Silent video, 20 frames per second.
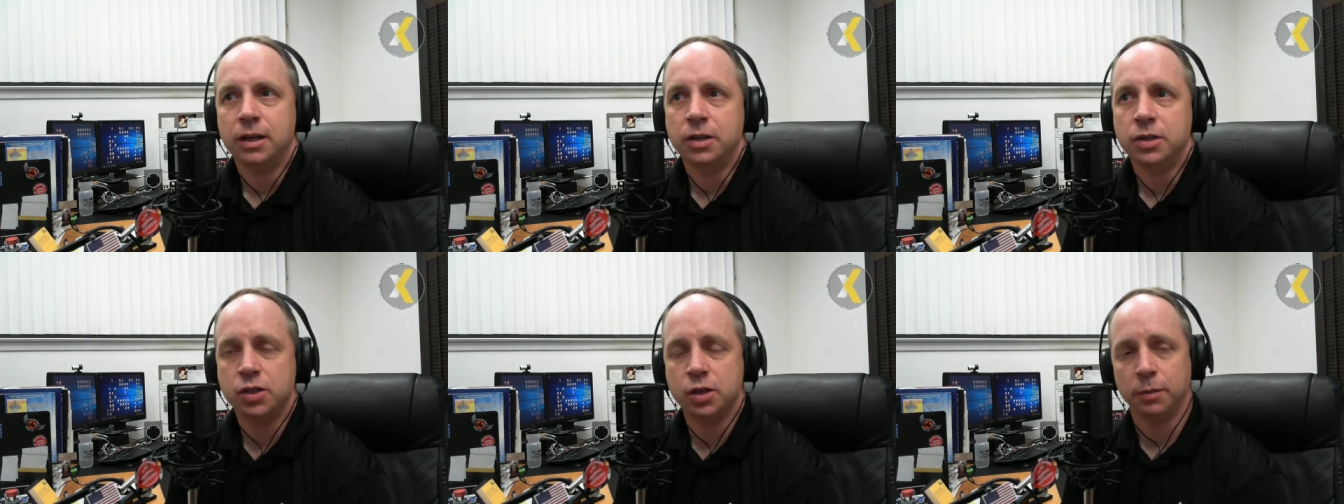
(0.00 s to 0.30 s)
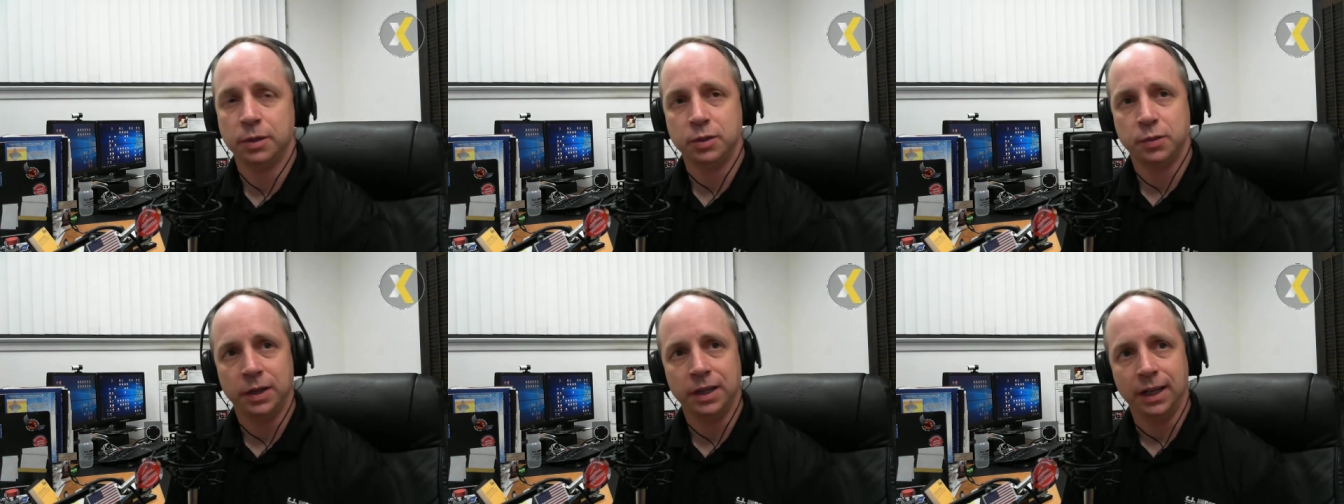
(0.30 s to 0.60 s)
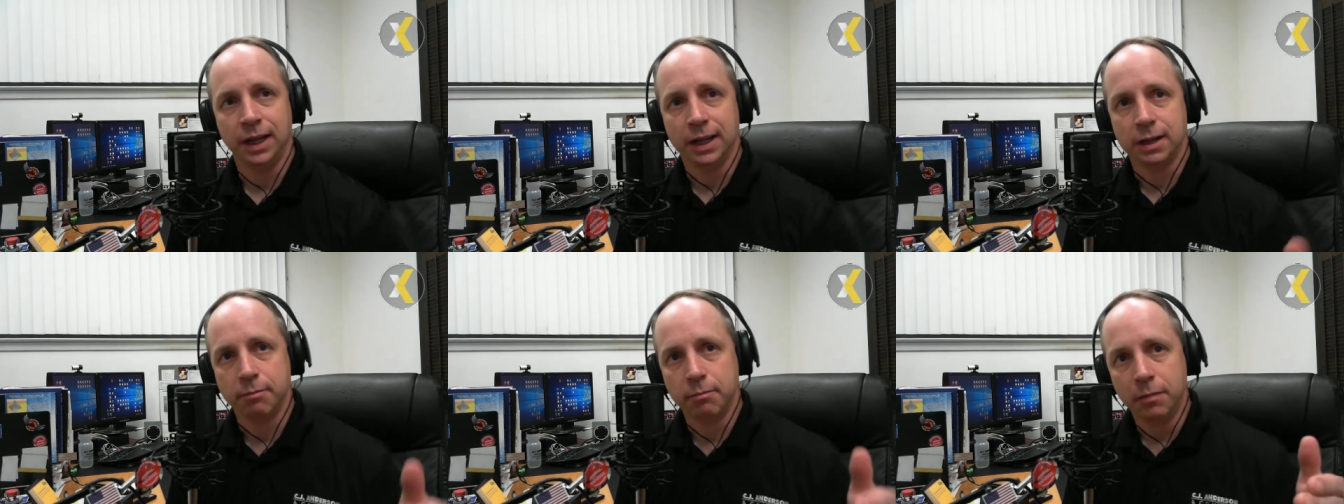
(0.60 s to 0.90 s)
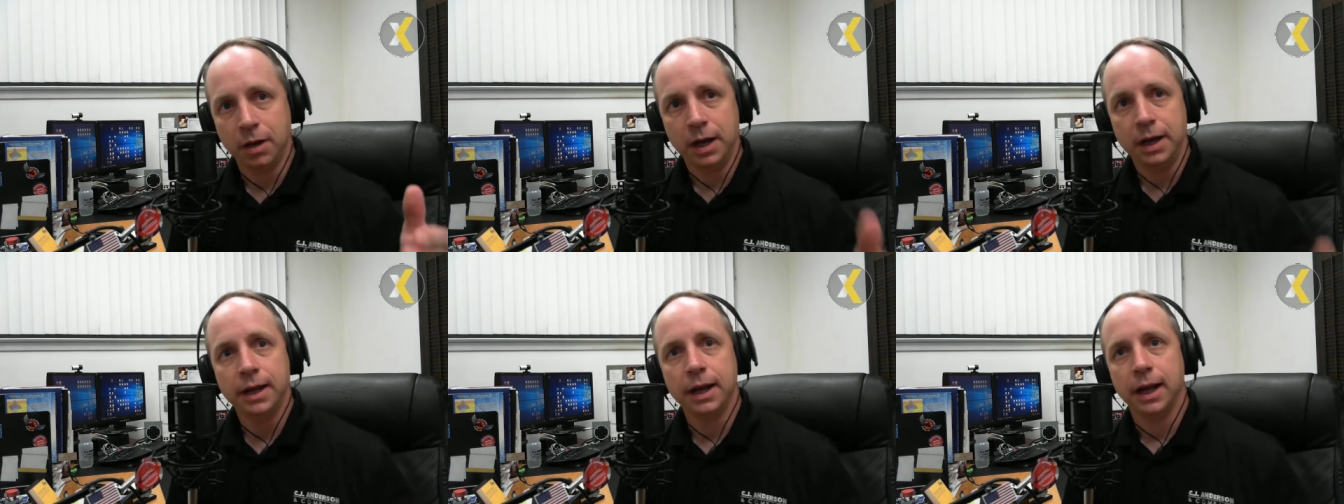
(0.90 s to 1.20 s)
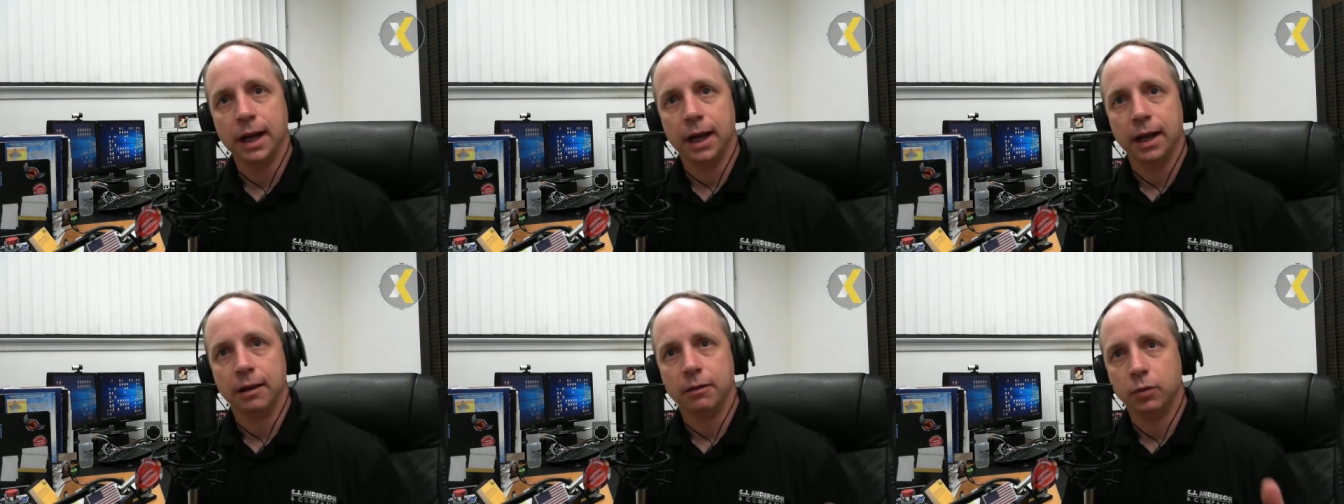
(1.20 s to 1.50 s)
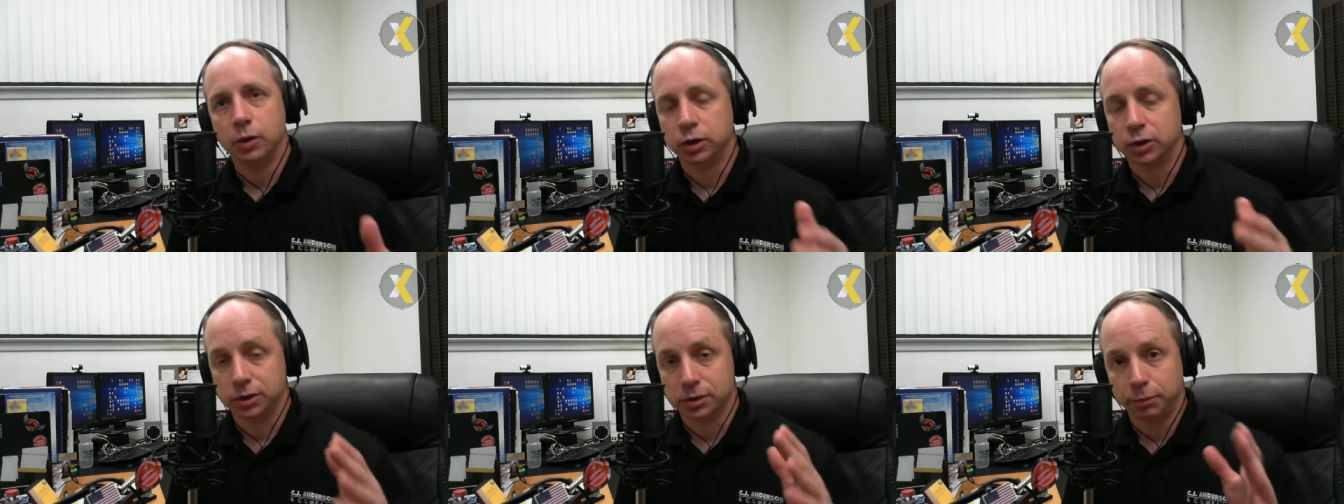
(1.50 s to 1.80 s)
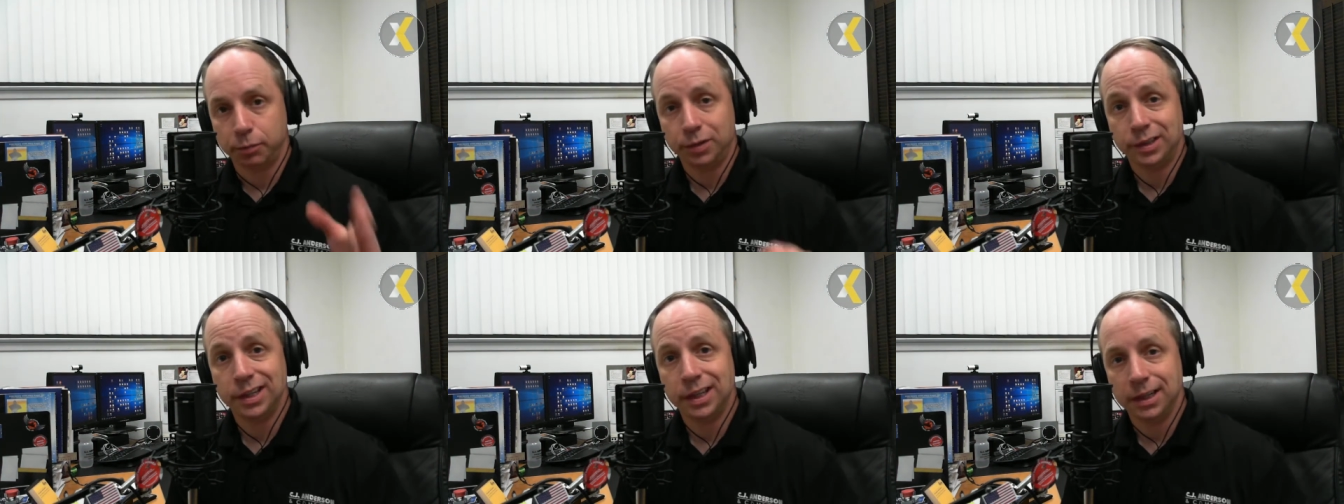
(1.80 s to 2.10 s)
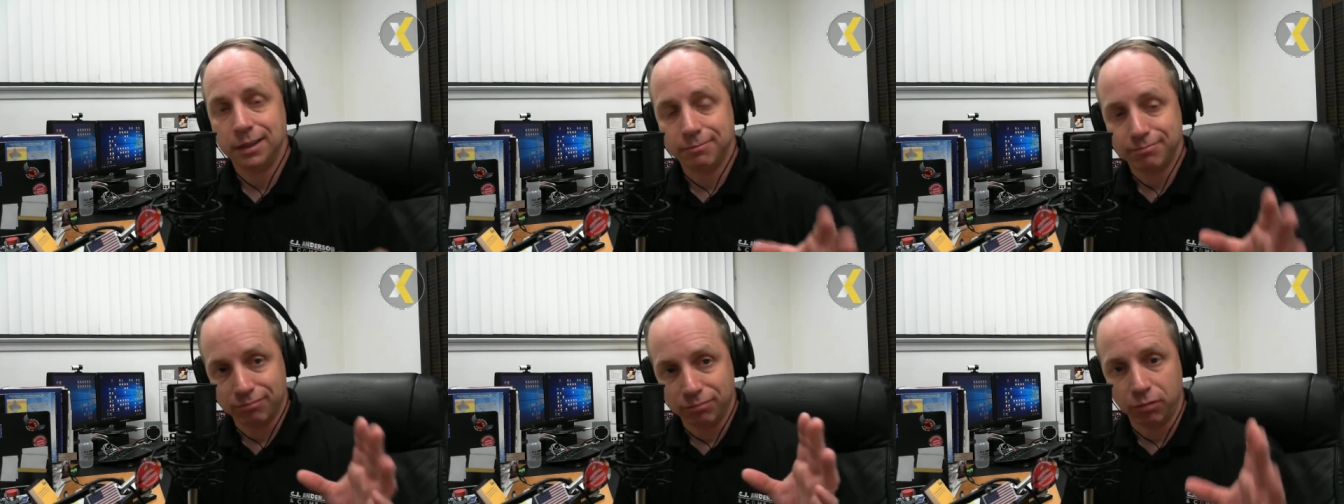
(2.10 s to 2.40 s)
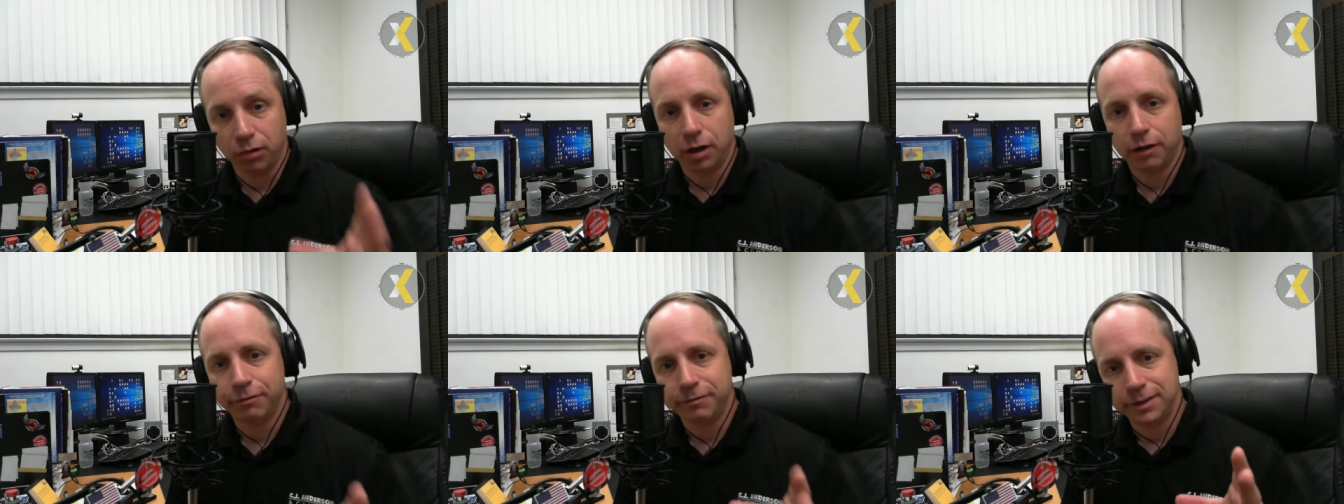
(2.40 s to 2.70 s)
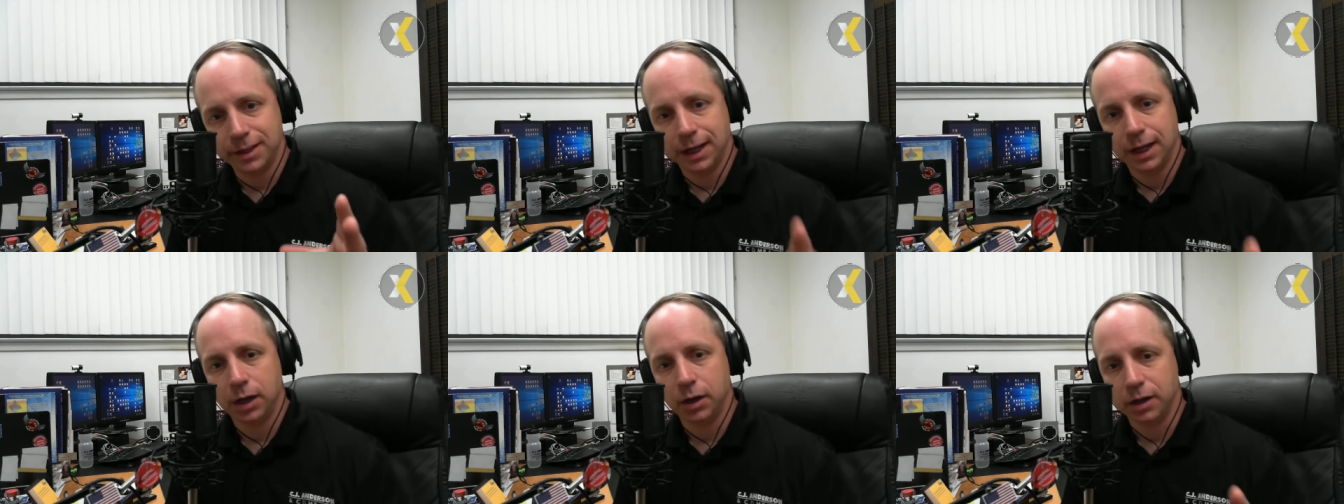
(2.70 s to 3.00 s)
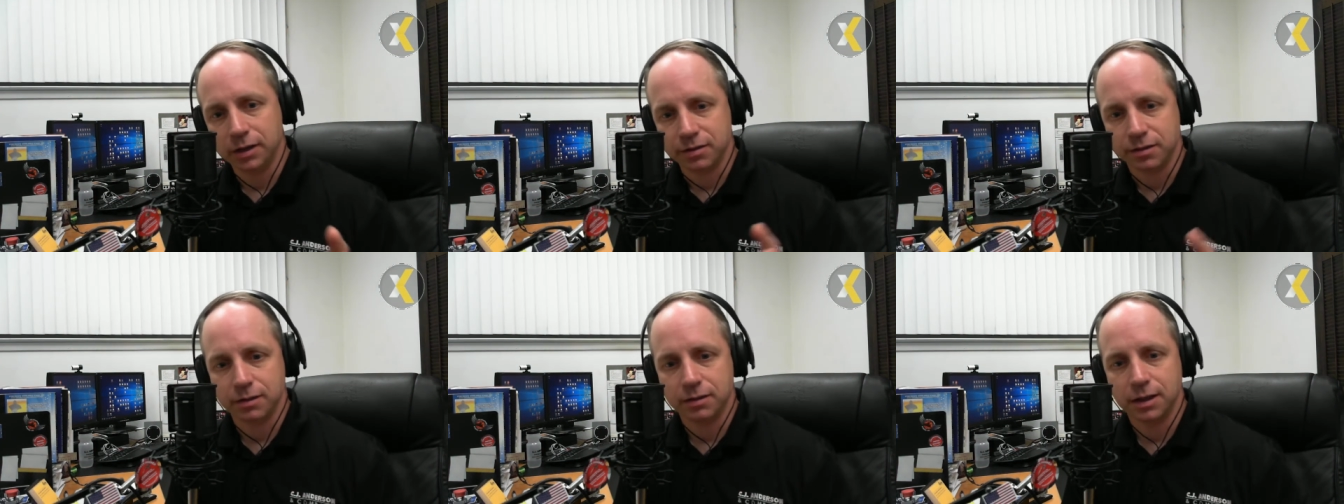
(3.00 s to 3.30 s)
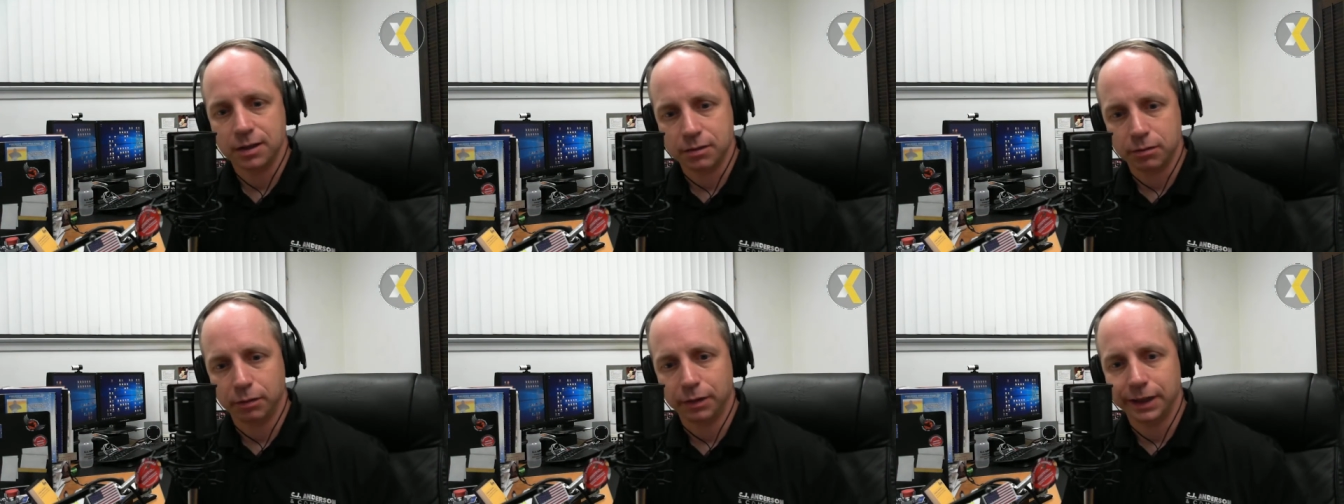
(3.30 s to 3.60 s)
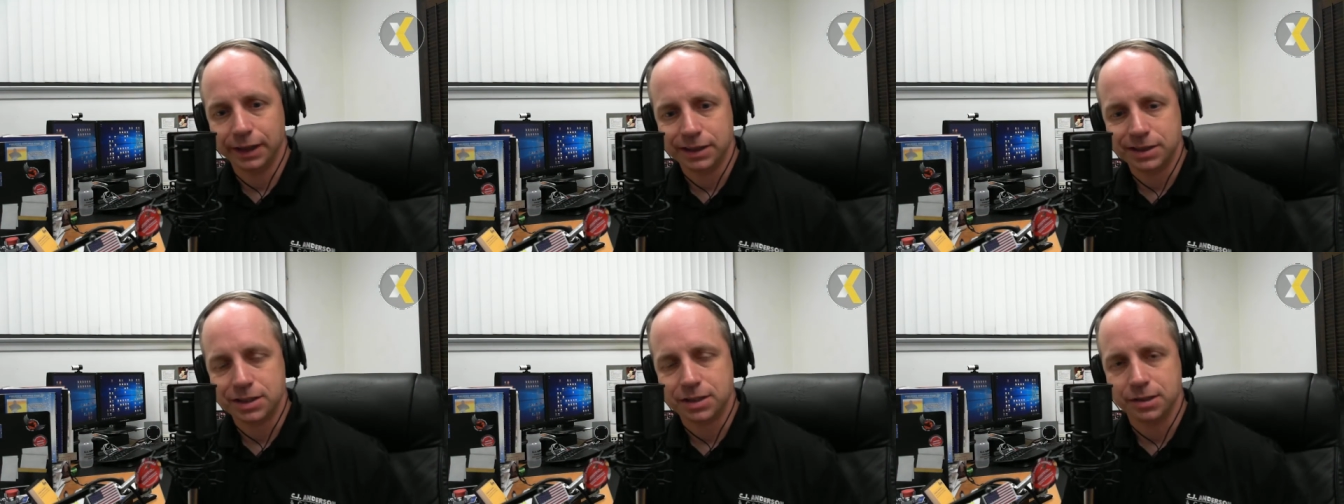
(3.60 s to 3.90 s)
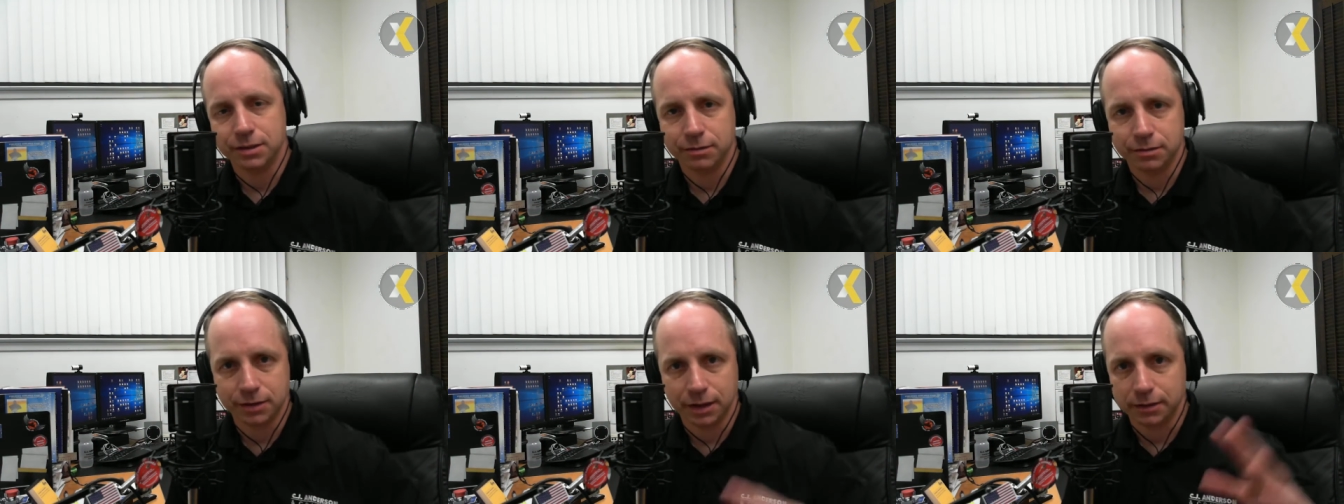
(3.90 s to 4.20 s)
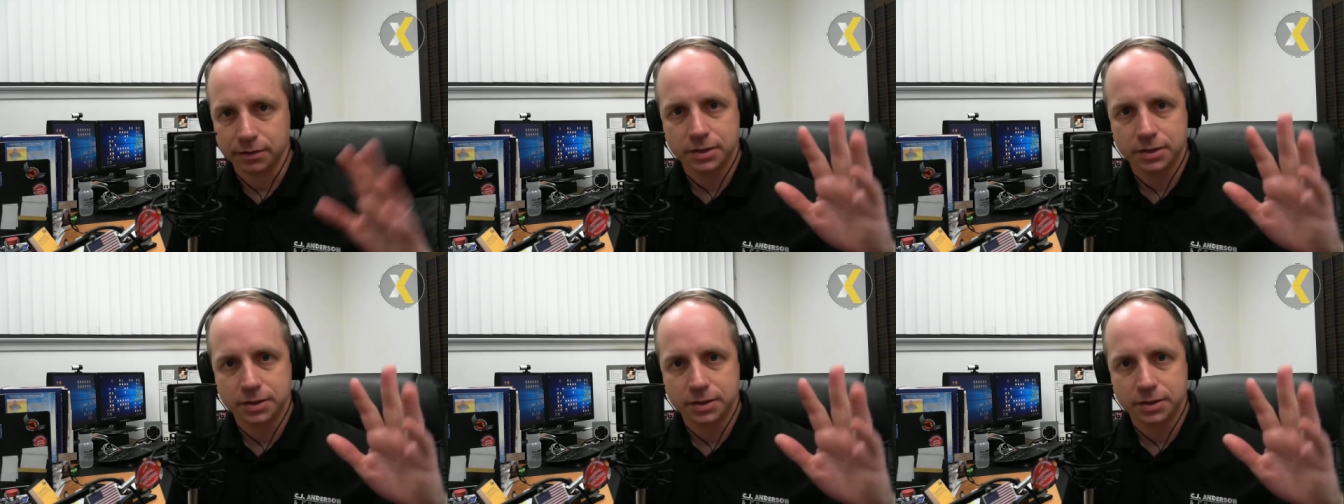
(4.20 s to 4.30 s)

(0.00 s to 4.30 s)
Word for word: so between like Monday, which was a pretty rough day as it, as it relates to you know,